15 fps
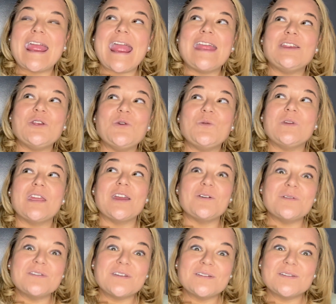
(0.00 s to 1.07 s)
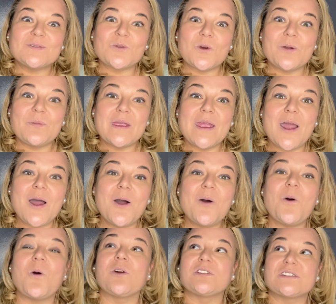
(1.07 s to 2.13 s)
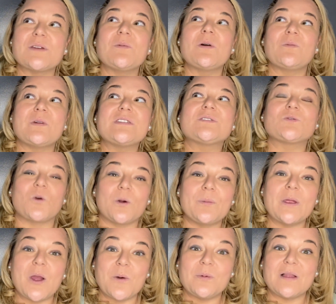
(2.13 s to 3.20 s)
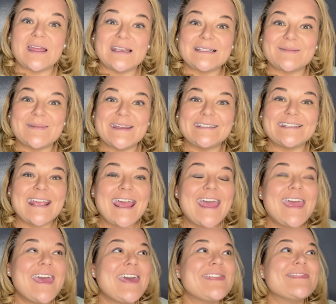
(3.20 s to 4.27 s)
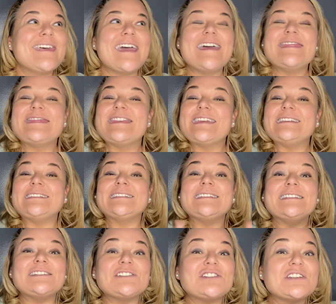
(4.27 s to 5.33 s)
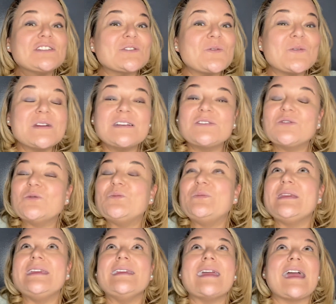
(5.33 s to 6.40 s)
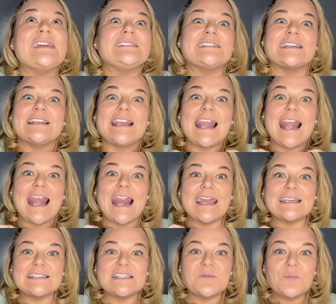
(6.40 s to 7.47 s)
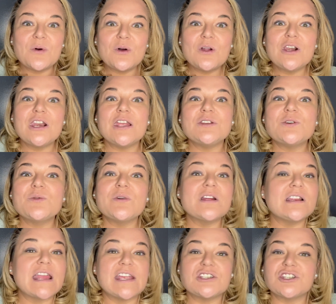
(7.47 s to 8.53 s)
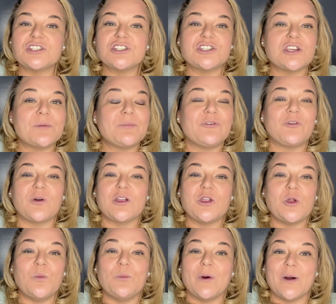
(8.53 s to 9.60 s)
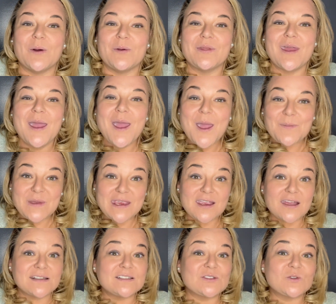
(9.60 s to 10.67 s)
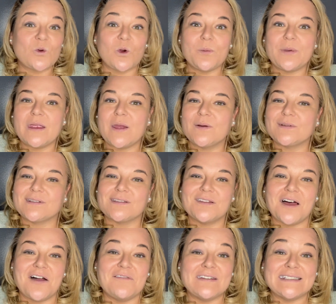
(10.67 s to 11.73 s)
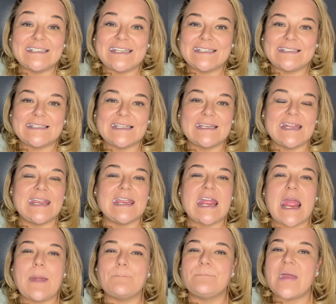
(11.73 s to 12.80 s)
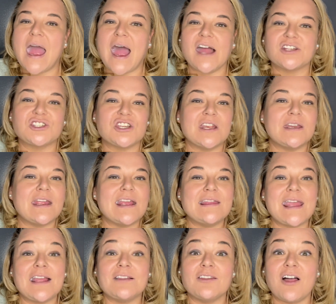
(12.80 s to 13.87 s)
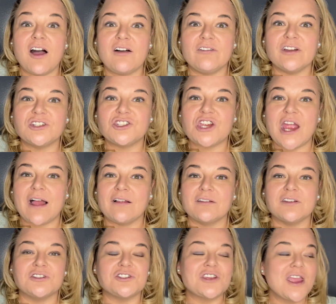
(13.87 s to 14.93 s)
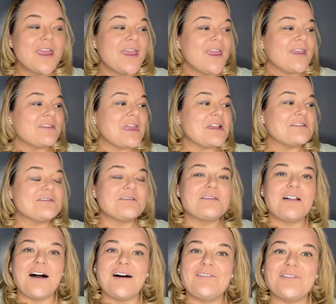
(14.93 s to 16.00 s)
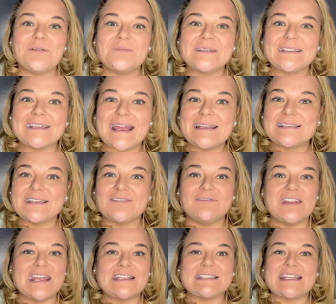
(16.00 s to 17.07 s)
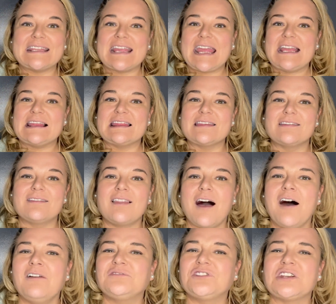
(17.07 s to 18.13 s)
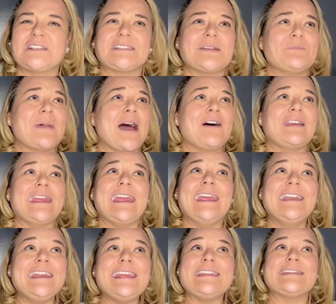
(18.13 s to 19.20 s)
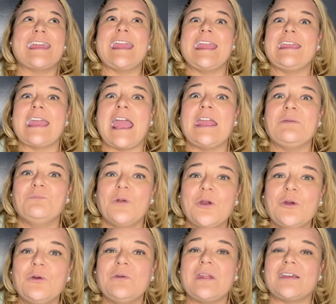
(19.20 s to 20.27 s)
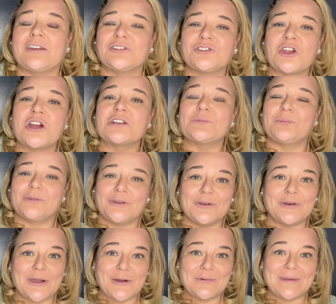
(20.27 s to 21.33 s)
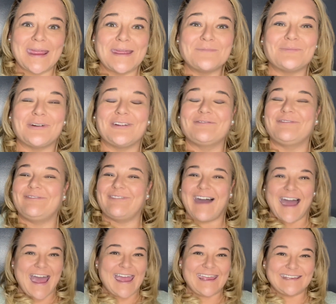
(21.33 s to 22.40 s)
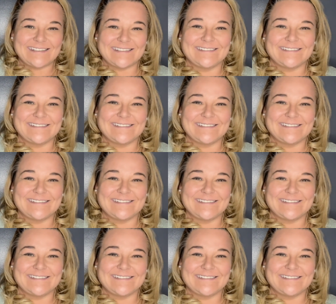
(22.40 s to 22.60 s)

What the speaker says: and you get with a Scorpio or someone with Scorpio placements, then this is just going to be a delectable little relationship for you both, because Scorpios love intensity and passion, and they love a challenge, and they love obsessiveness, and they love just about anything a moon conjunct Pluto can provide.